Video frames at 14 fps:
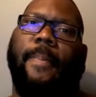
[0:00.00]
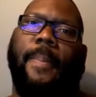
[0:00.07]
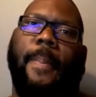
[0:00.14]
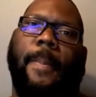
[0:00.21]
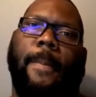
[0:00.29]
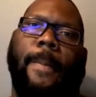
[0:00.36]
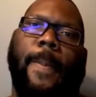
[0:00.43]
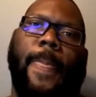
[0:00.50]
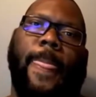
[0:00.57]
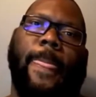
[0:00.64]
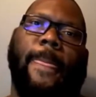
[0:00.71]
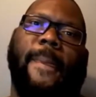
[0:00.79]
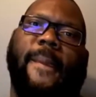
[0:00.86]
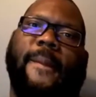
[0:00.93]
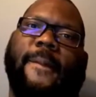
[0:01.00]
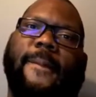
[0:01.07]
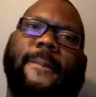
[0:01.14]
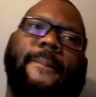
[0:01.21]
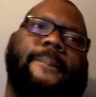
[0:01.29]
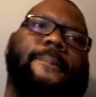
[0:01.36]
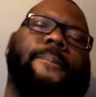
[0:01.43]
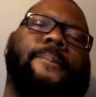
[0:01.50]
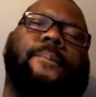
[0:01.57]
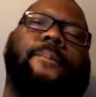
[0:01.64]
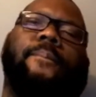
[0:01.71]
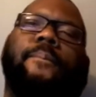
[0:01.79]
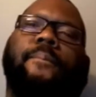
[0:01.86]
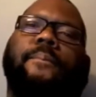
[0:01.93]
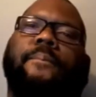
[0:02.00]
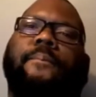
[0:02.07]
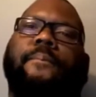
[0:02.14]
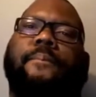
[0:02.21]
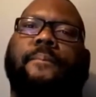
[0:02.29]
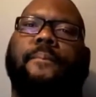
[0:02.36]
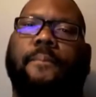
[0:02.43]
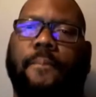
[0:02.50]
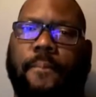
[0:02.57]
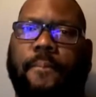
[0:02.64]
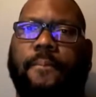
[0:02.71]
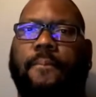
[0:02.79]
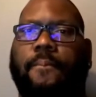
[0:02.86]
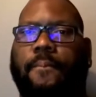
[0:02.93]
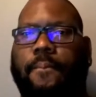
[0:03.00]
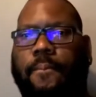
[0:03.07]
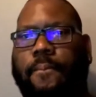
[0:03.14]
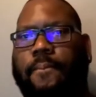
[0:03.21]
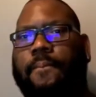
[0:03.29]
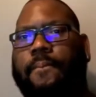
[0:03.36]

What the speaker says: [no speech]